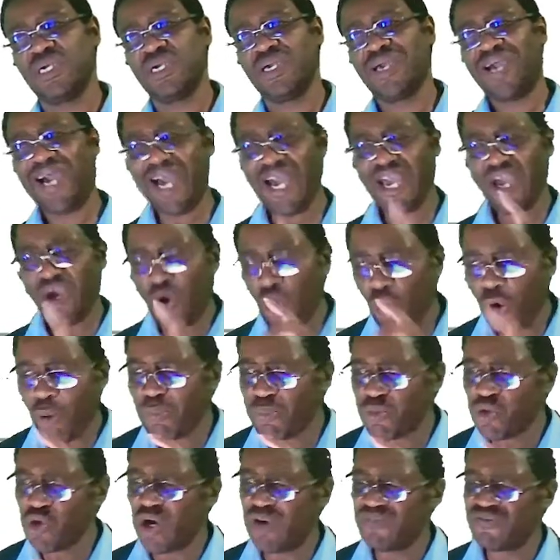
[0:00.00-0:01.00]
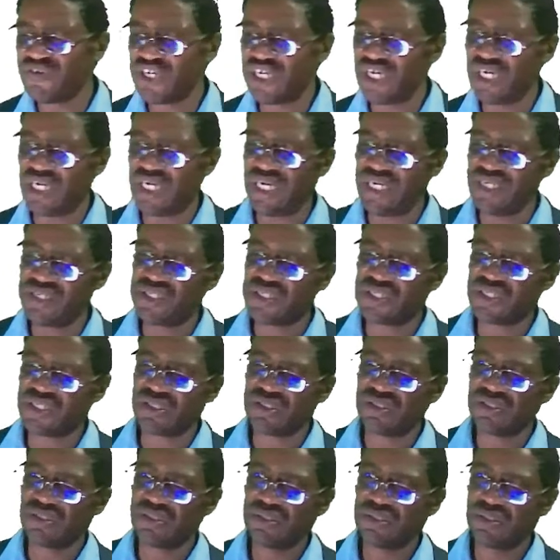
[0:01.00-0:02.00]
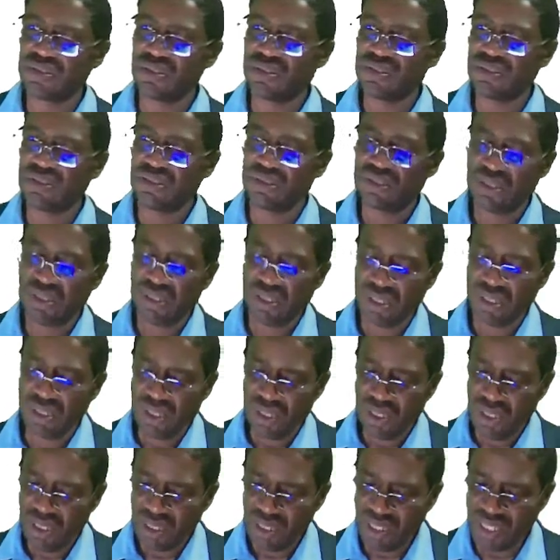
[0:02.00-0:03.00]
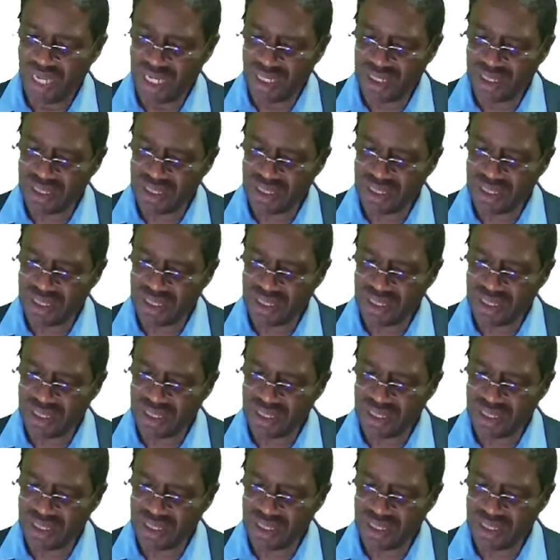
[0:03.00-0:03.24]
I hope you have realized that